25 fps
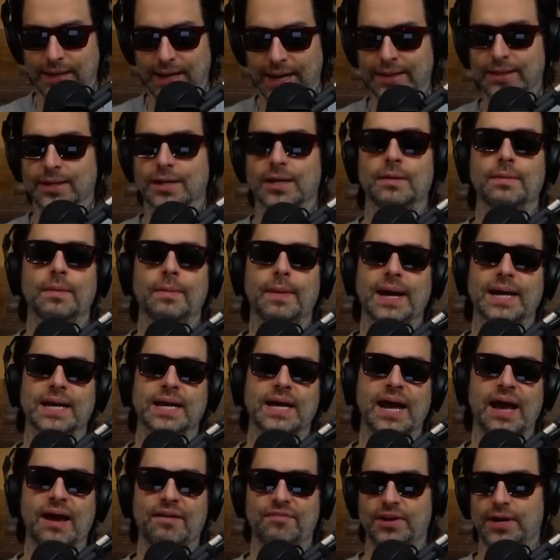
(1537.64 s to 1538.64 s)
and they're going to be back
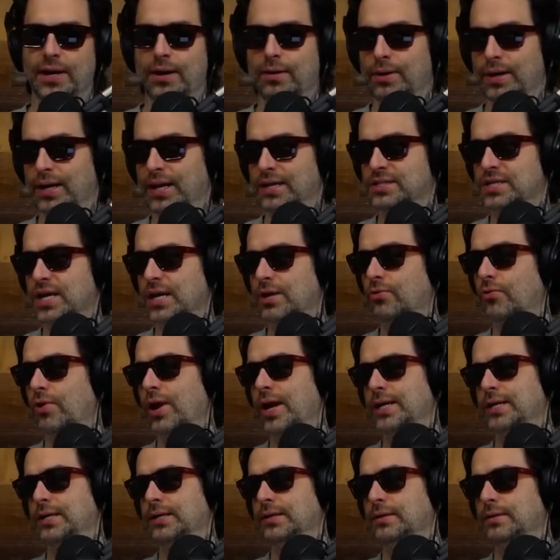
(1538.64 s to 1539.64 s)
in a half an hour. And I say,
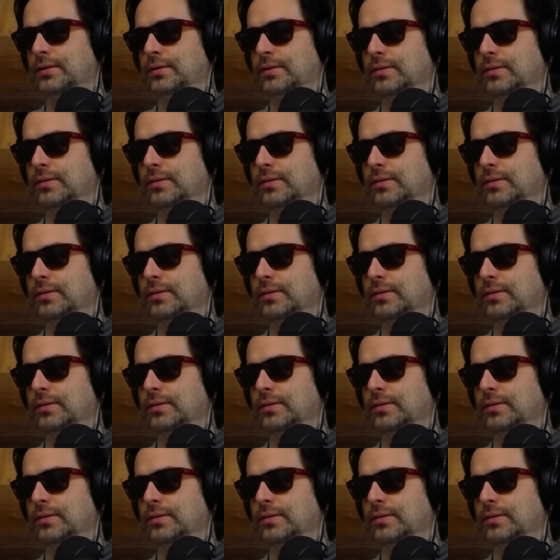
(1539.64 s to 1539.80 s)
Great.